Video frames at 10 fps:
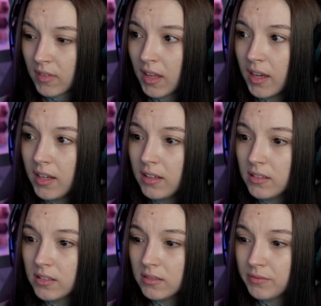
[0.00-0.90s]

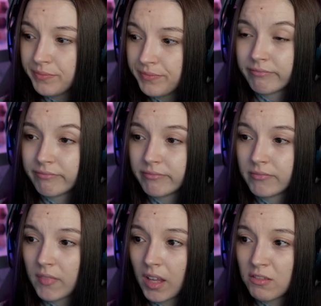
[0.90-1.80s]
Elon.
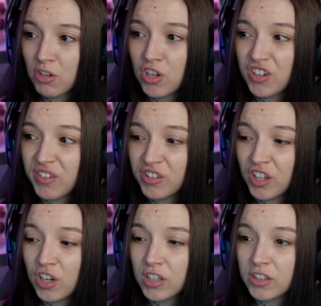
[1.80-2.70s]
They're gonna, they're
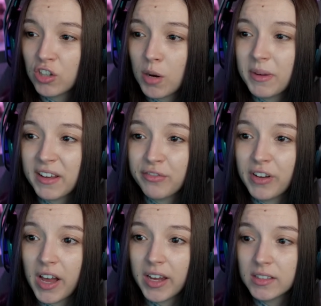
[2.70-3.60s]
gonna drop like
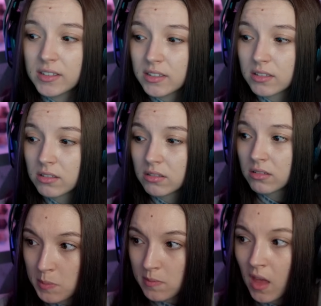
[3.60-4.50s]
flies.
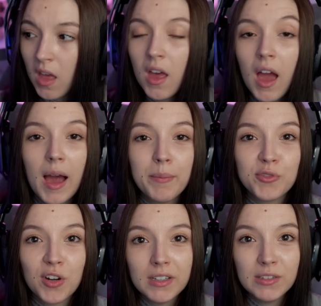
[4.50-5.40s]
I'm
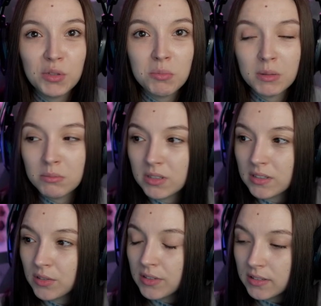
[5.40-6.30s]
trying to remember,
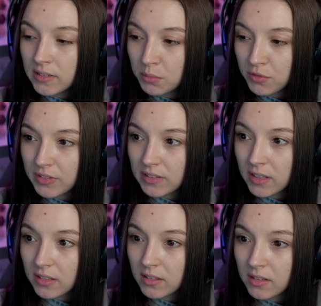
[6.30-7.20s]
so since the movie
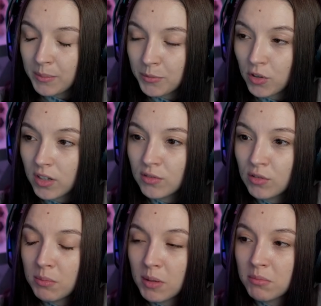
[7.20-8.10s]
started, I'm trying to
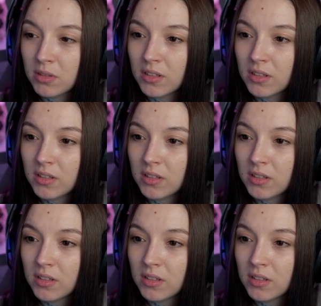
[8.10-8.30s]
remember the